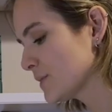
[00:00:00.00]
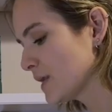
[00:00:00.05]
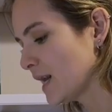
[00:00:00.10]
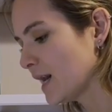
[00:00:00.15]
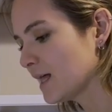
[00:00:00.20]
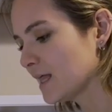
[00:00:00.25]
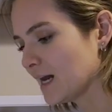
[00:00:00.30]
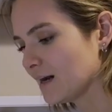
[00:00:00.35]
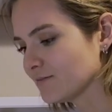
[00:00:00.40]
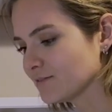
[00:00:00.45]

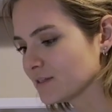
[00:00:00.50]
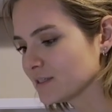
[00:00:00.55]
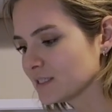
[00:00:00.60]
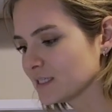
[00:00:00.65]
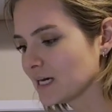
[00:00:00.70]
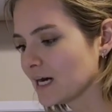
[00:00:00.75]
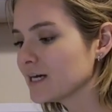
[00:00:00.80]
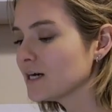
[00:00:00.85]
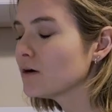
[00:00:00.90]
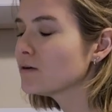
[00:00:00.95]
I'll have to
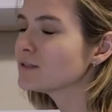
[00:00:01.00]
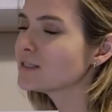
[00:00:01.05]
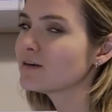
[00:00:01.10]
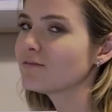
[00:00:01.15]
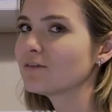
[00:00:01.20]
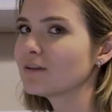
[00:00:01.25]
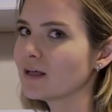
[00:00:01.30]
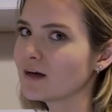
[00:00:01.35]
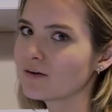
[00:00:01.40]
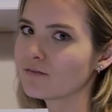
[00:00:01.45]
see. I also
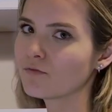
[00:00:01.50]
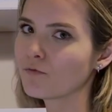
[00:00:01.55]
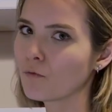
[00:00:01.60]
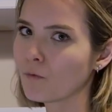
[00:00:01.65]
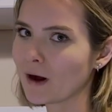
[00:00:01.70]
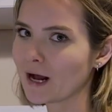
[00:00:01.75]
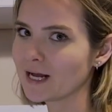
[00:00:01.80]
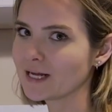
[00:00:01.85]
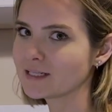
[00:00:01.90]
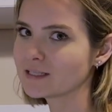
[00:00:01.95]
have a lot of
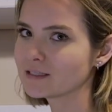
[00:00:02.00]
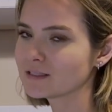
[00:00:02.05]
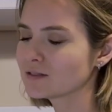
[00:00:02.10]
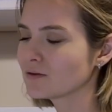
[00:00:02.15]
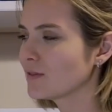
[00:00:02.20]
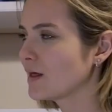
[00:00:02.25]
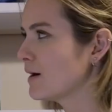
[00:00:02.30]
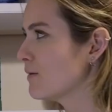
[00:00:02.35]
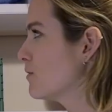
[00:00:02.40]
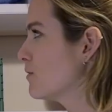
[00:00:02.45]
white, so that